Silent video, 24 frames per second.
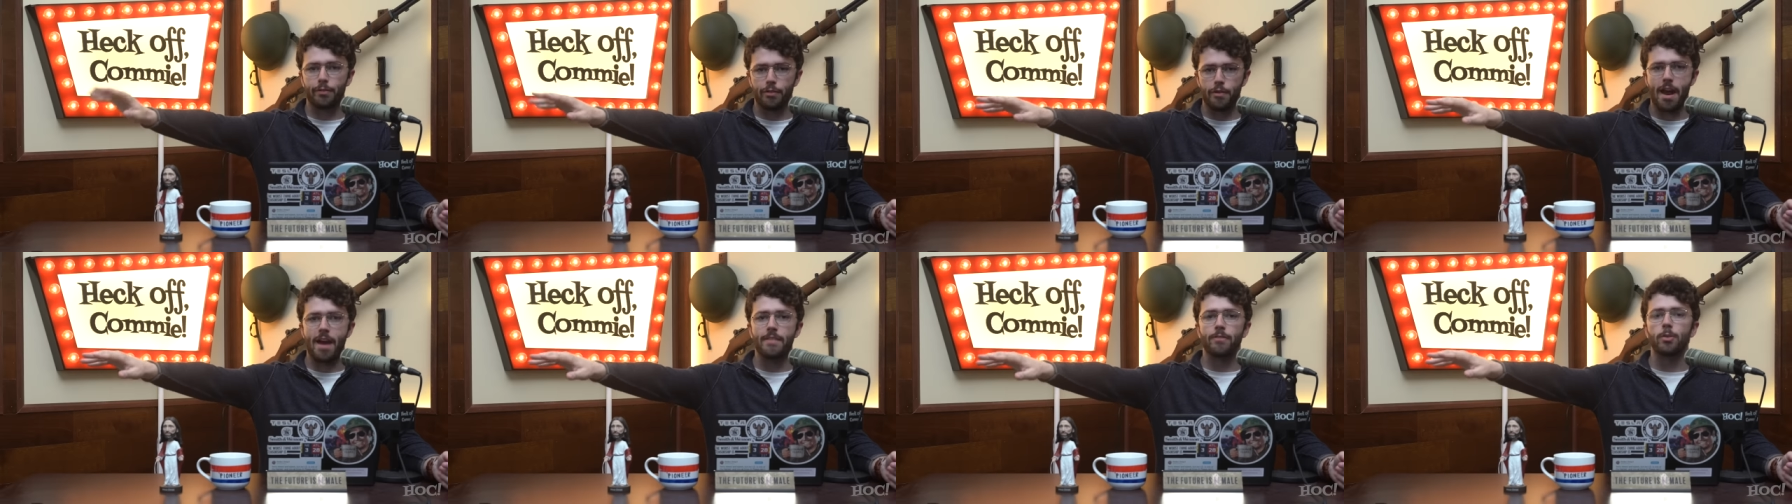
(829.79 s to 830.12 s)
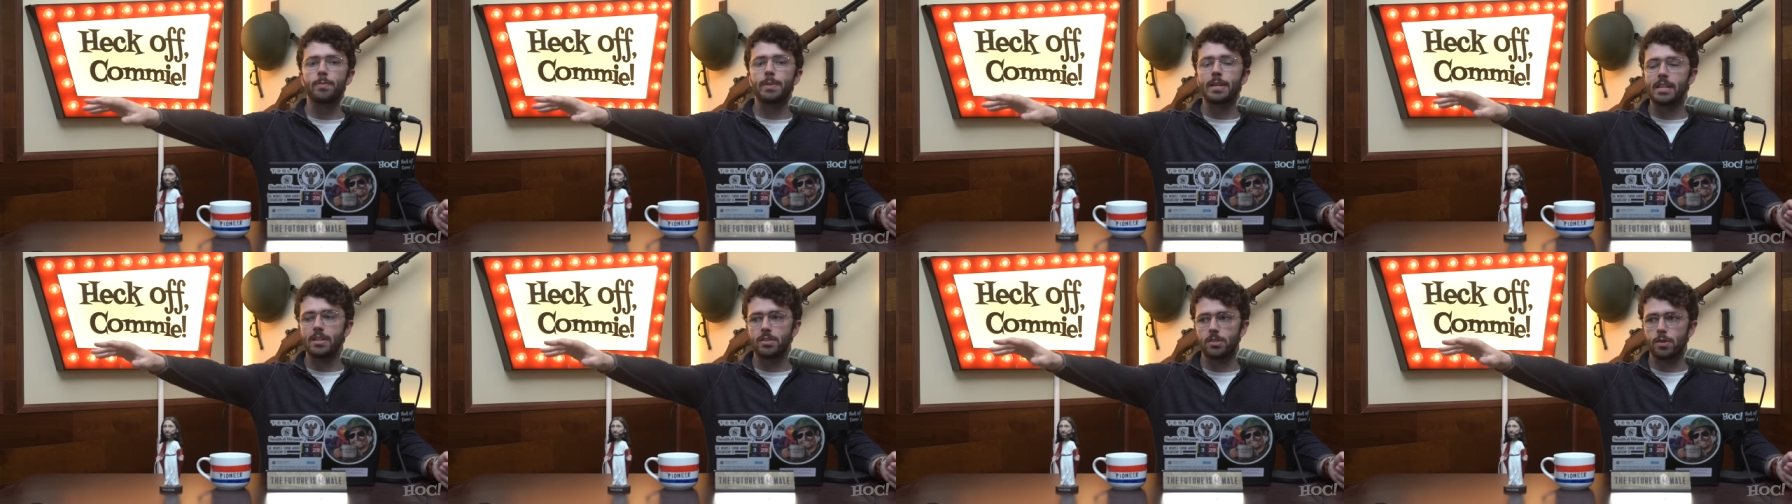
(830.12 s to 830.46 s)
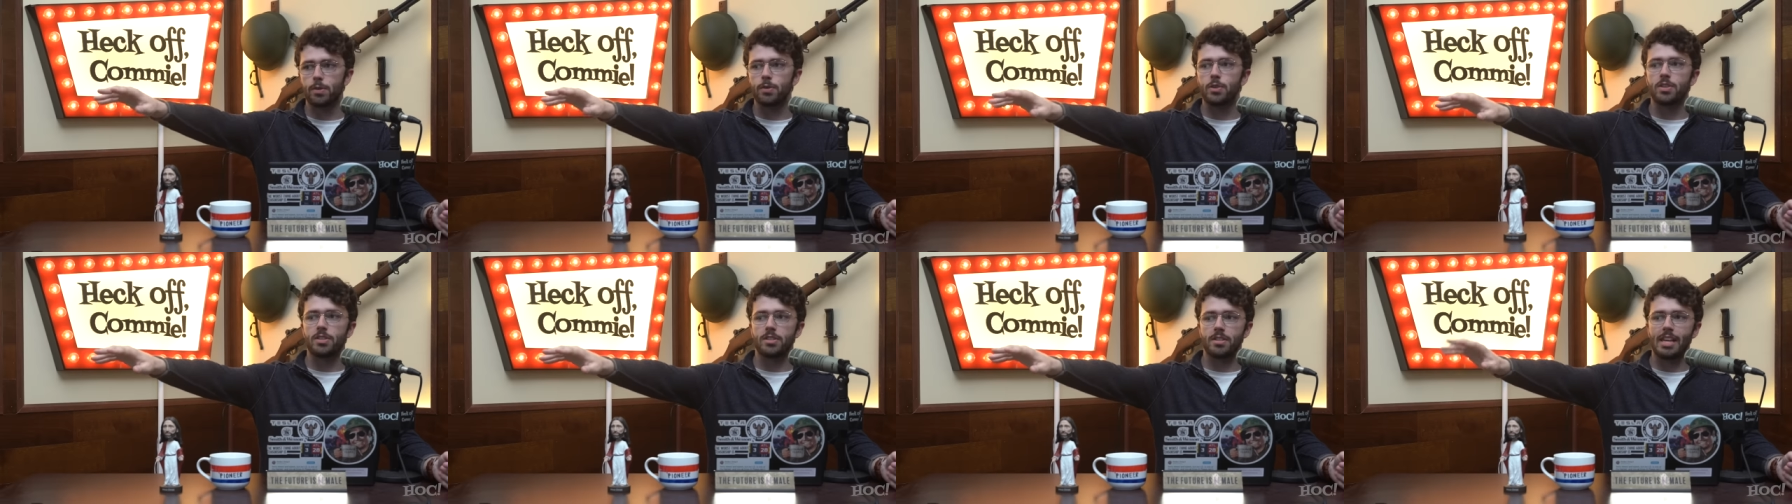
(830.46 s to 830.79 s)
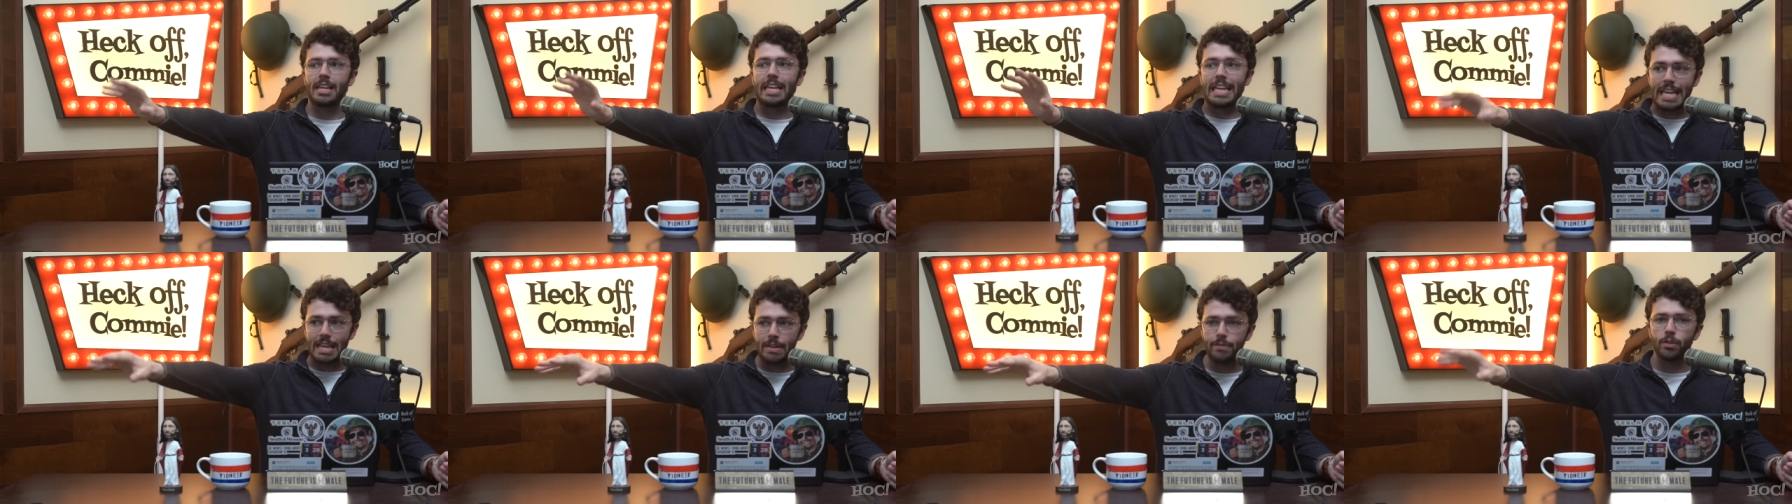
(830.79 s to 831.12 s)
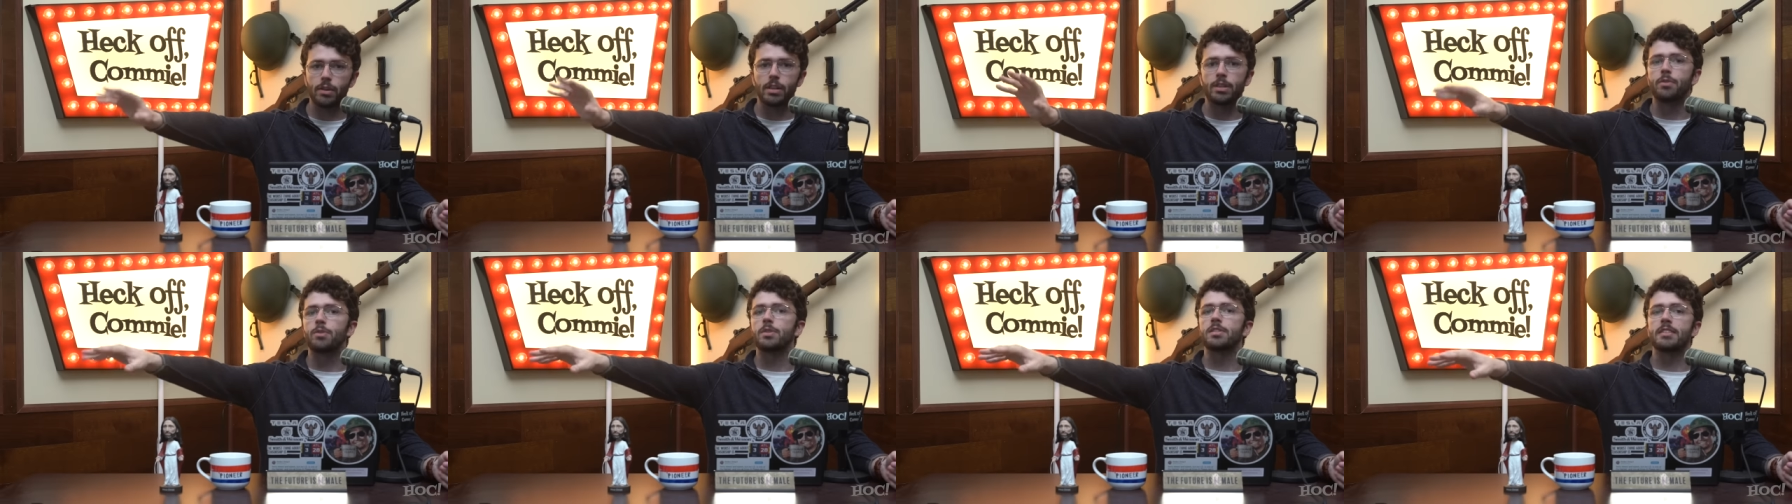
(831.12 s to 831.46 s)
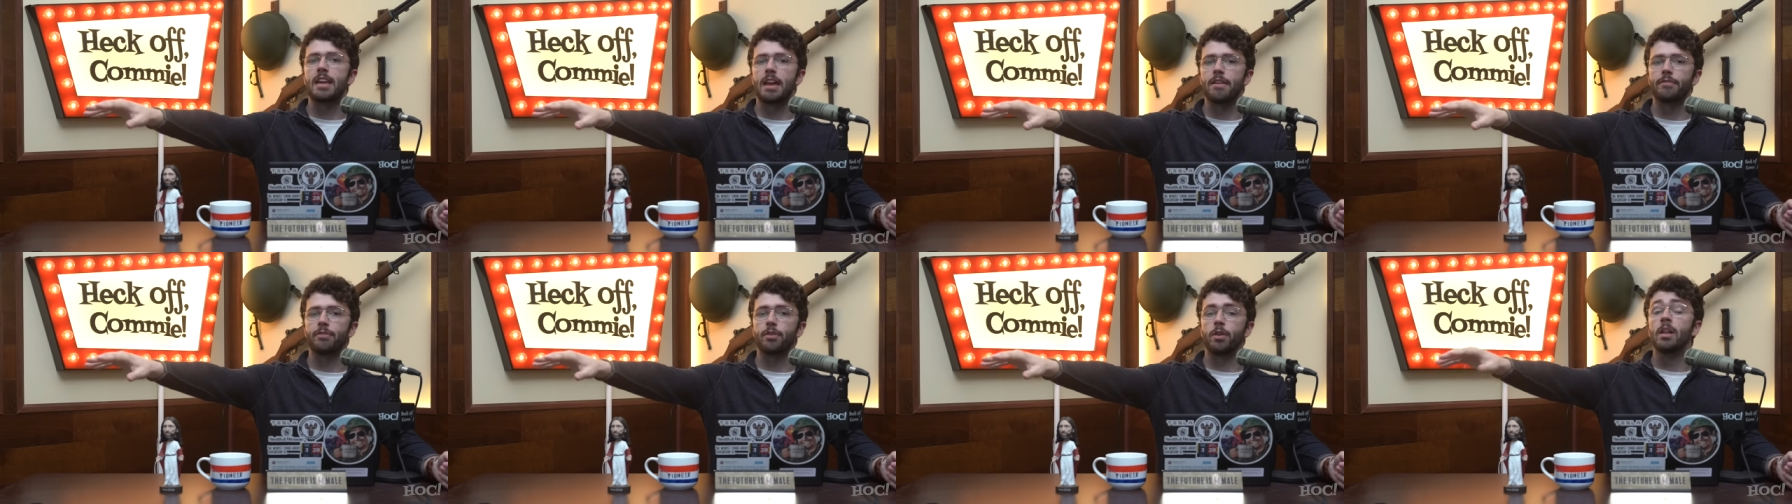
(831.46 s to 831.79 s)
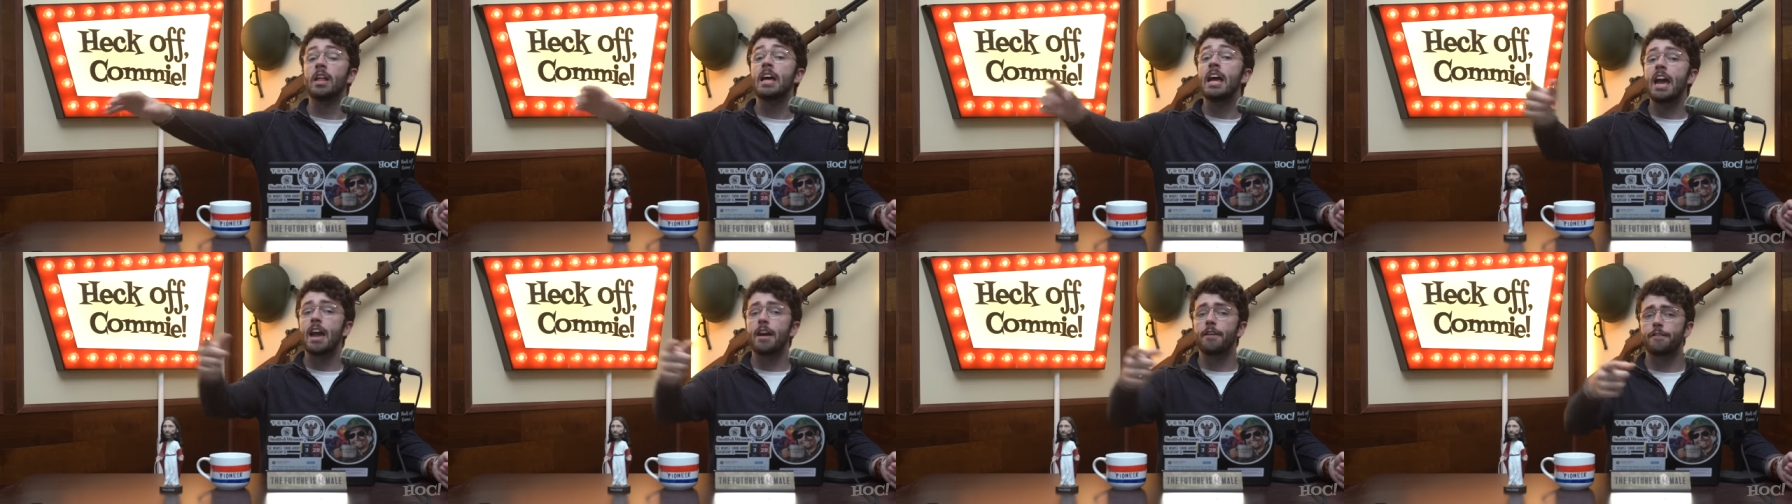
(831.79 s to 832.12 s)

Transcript: forever because they're just like evil and resentful.